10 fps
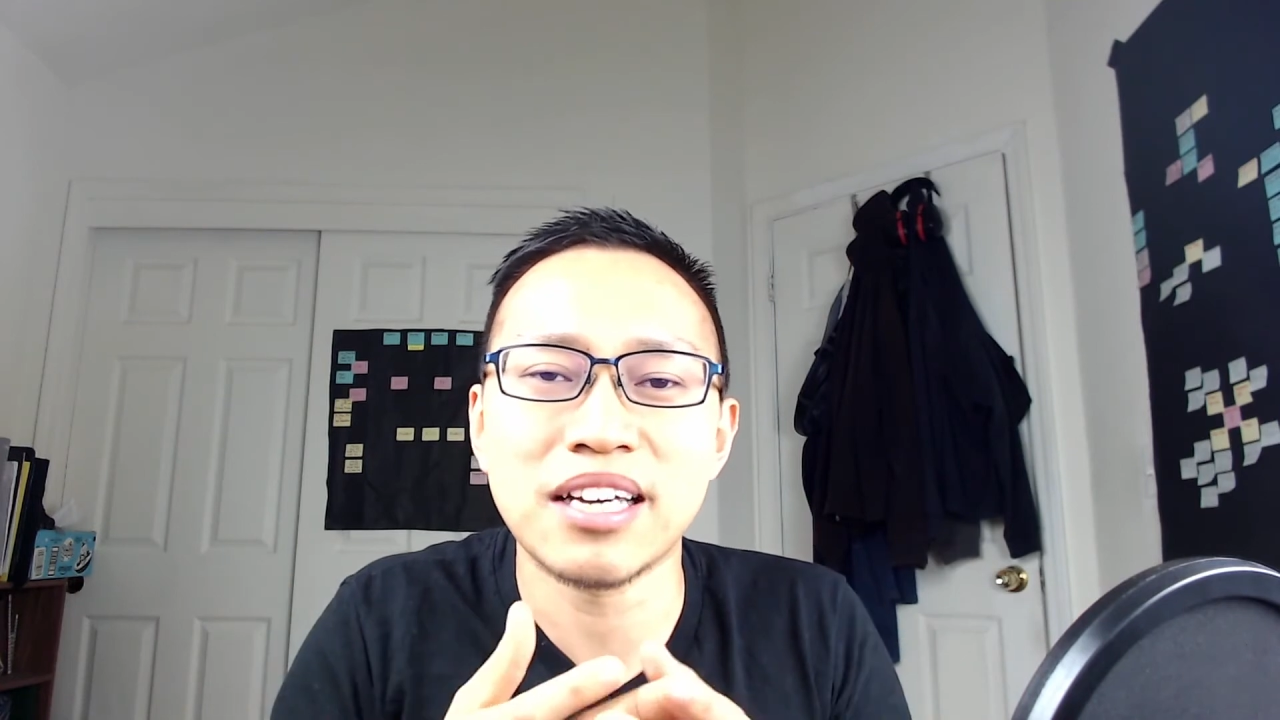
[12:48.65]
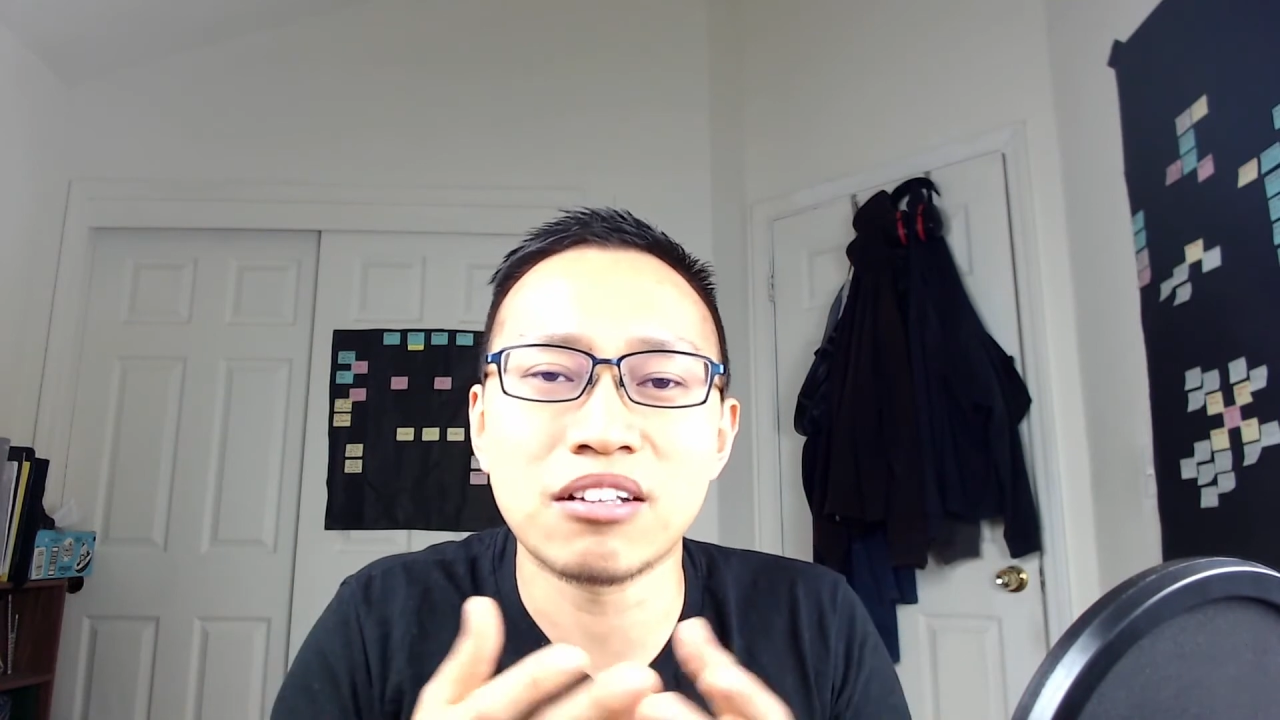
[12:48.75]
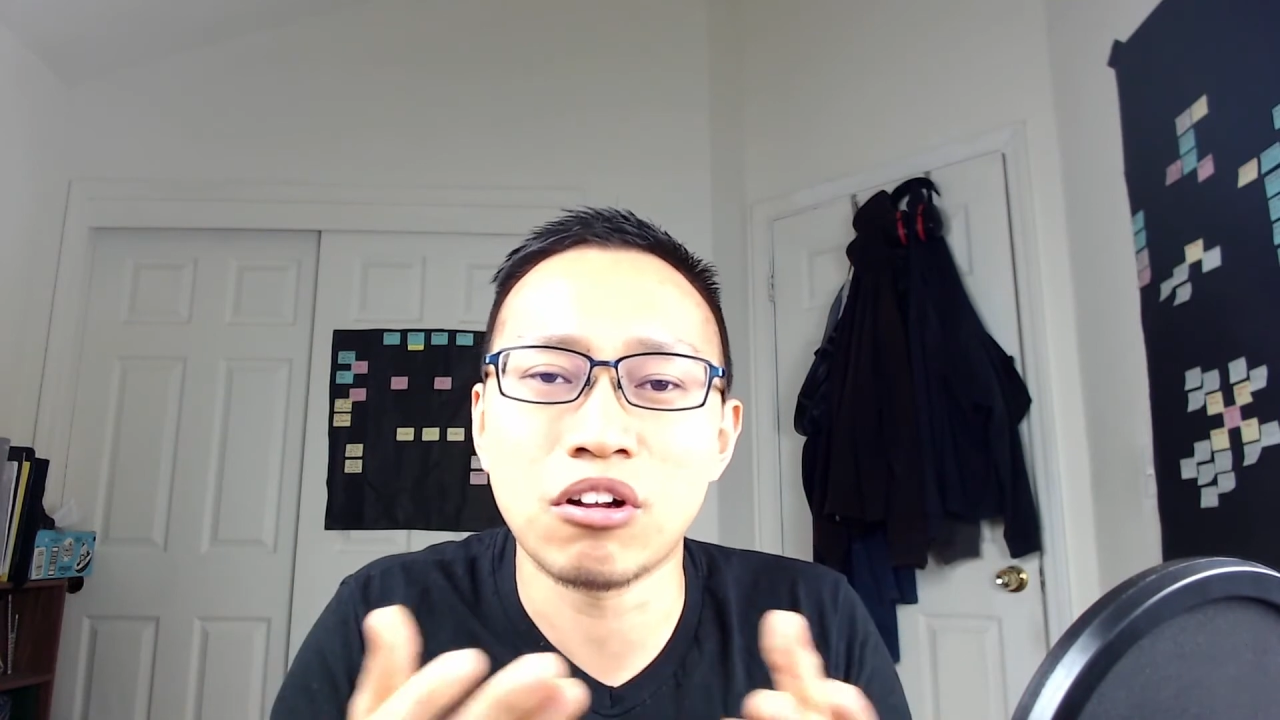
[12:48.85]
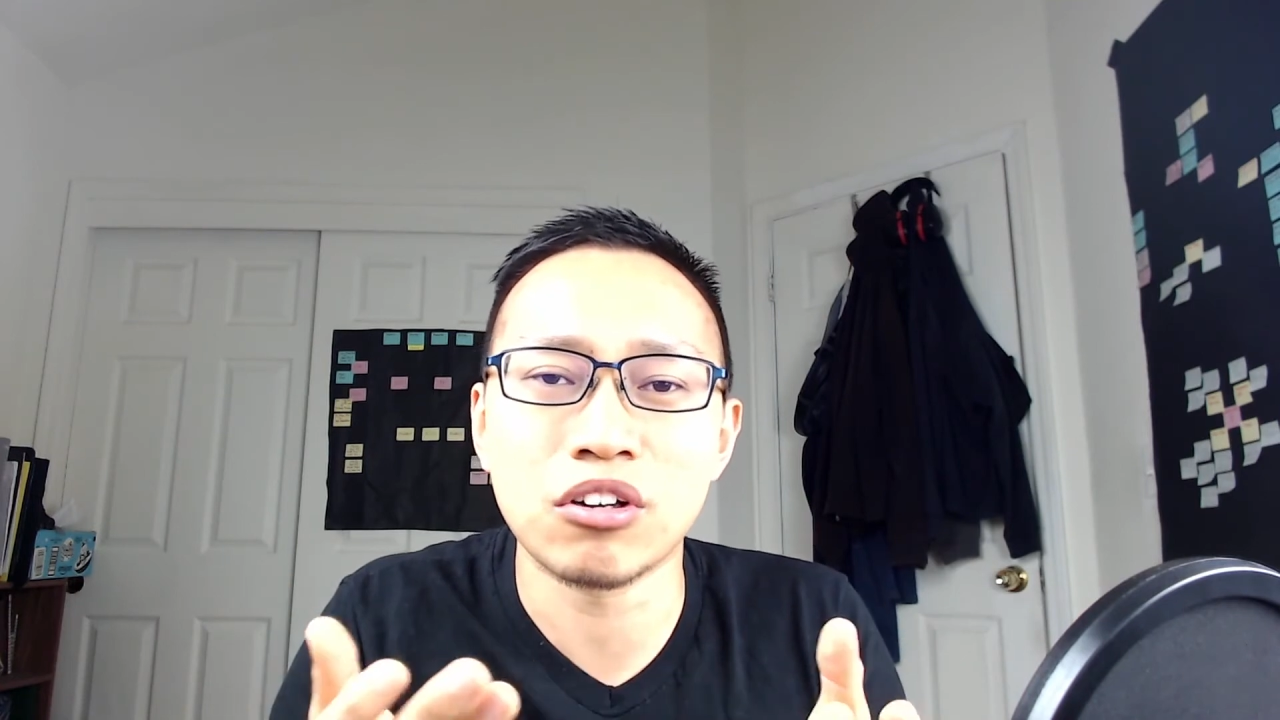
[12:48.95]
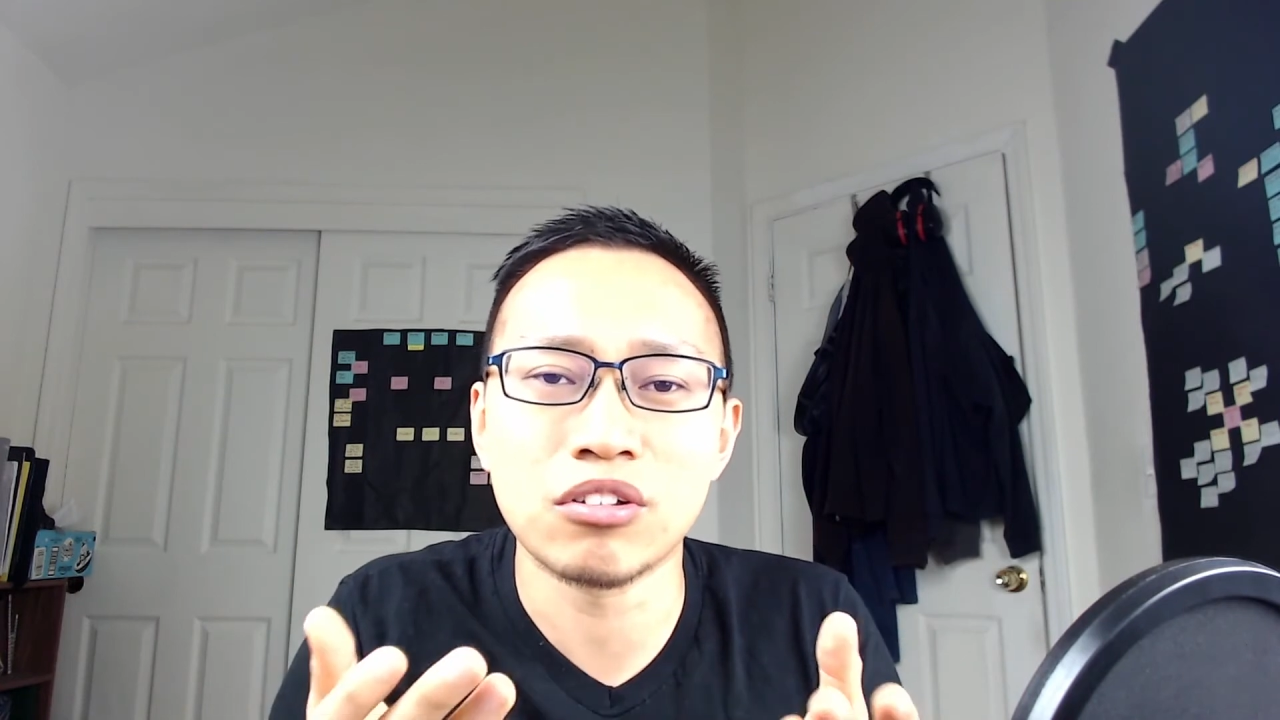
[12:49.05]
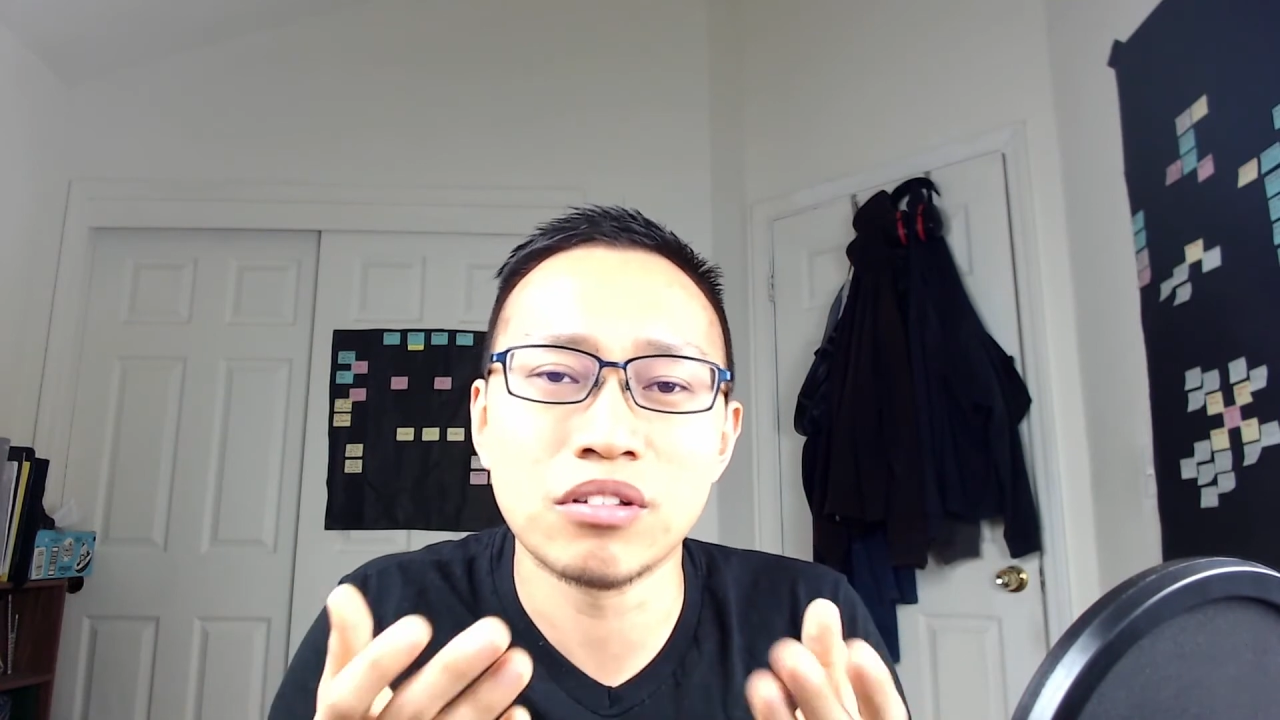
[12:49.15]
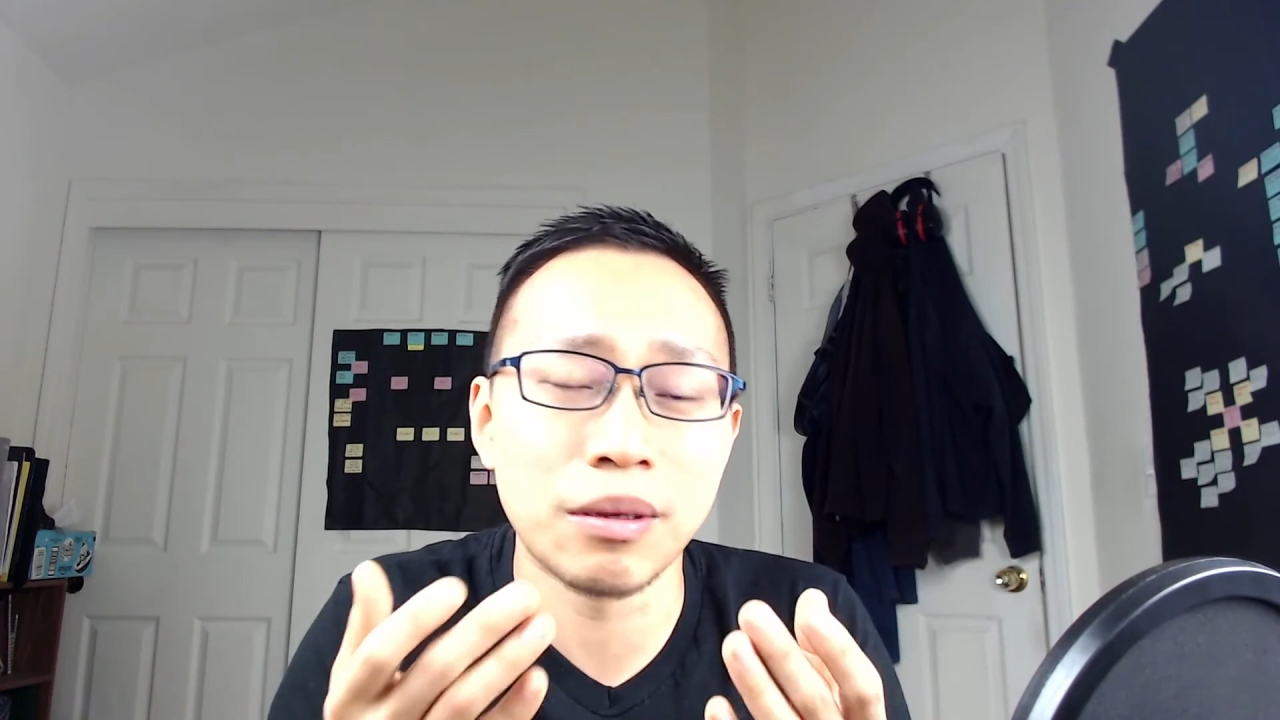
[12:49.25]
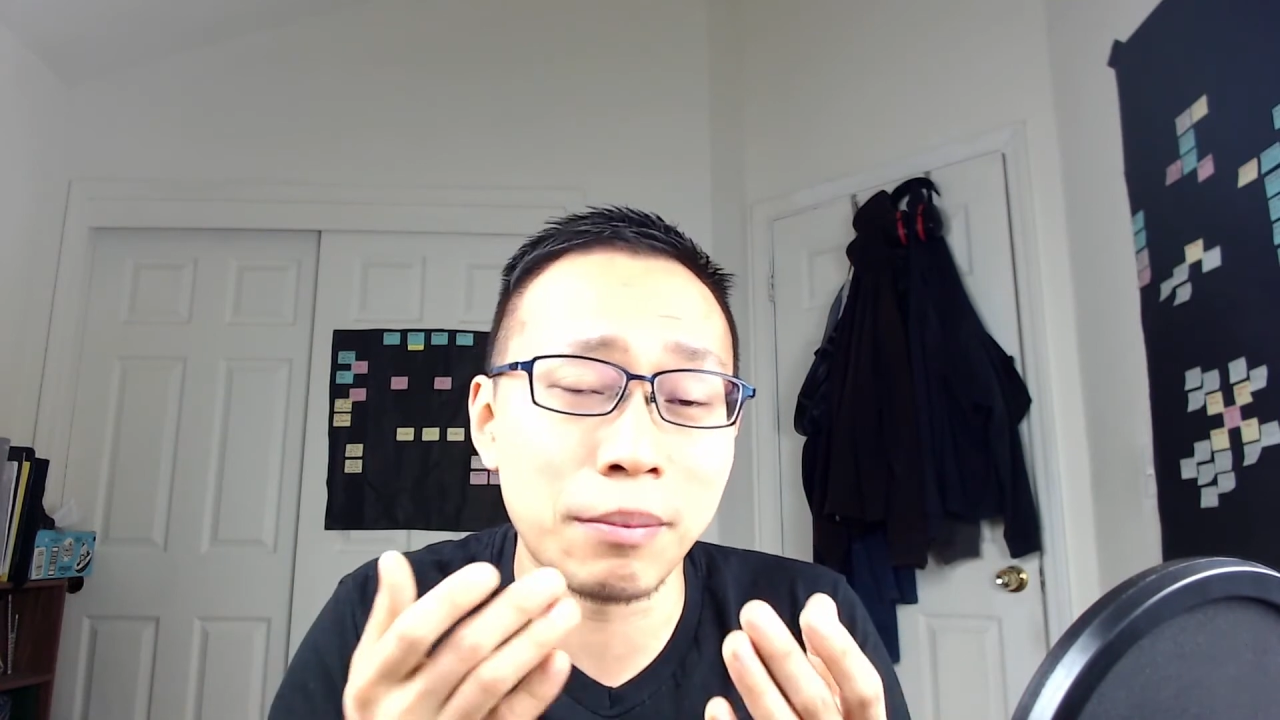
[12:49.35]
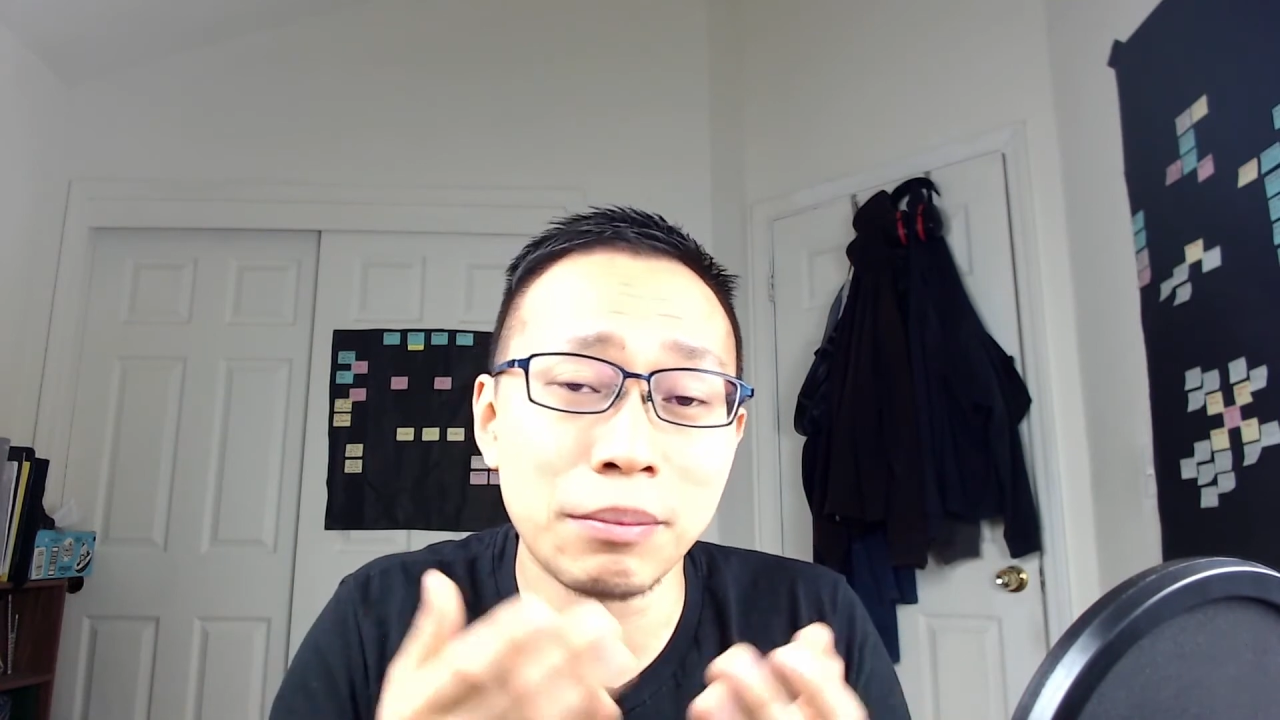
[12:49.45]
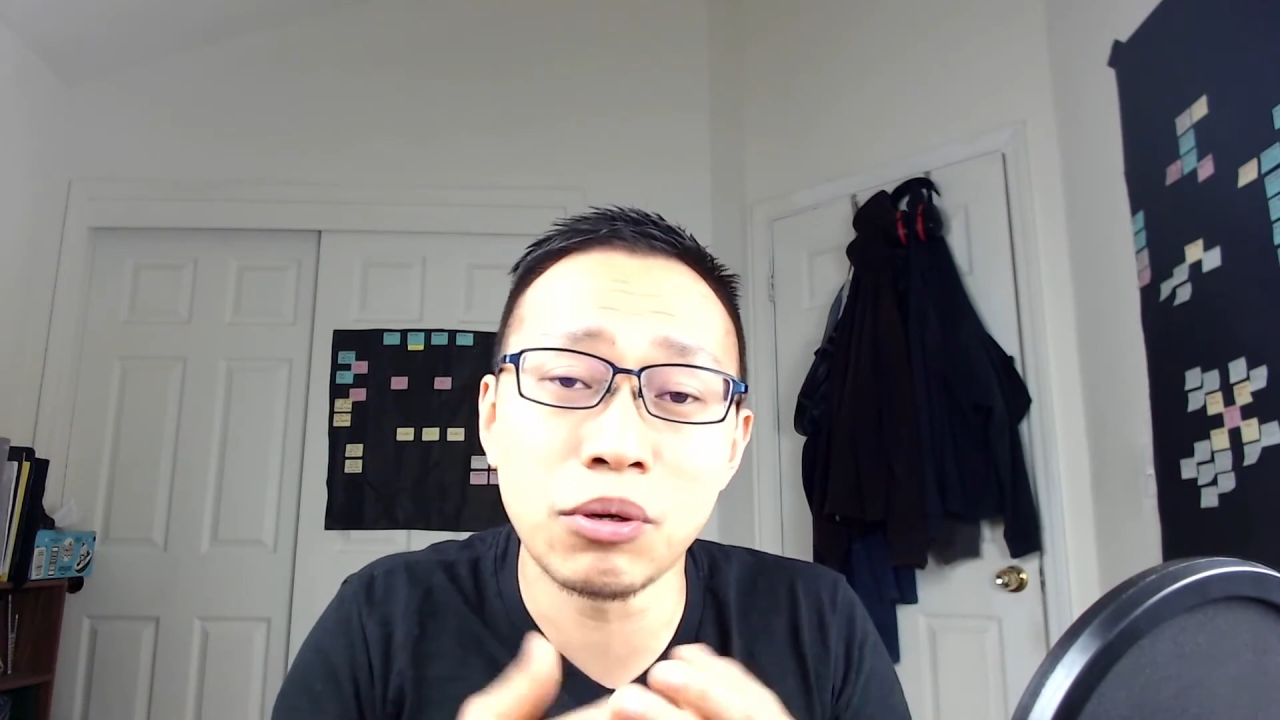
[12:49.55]
take longer
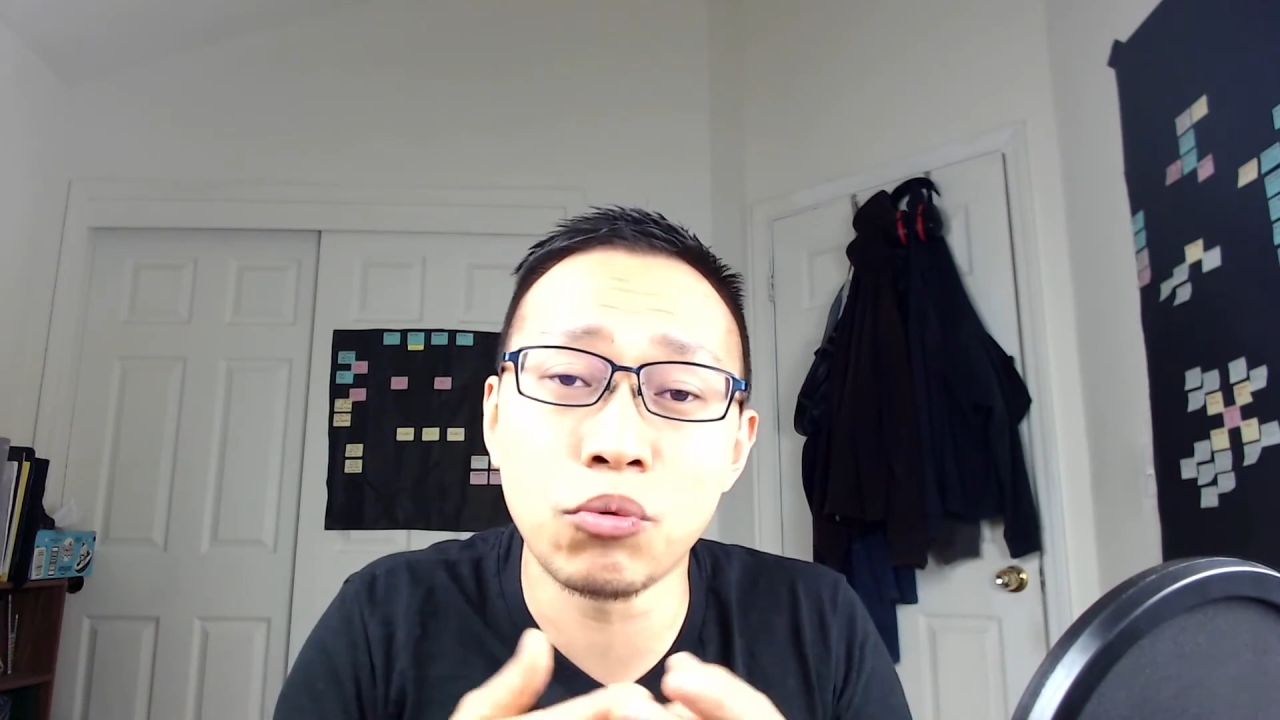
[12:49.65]
than maybe